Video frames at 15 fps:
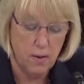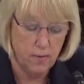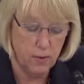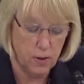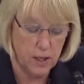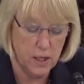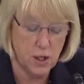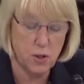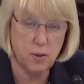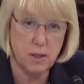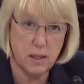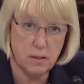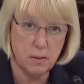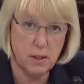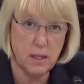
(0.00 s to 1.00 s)
for
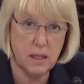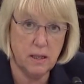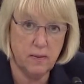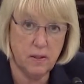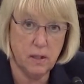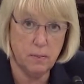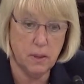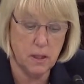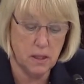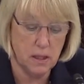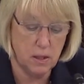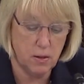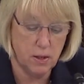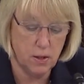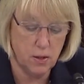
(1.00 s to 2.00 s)
injuries received in
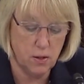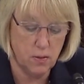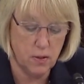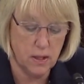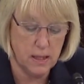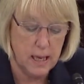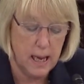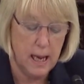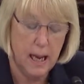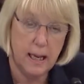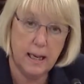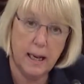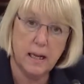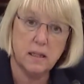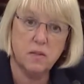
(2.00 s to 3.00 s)
military service and
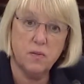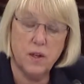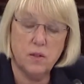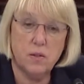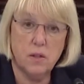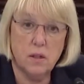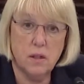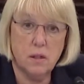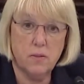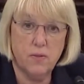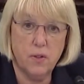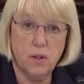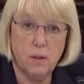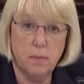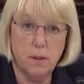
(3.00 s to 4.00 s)
ask veterans to
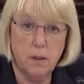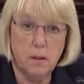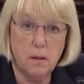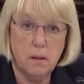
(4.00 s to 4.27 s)
foot the bill?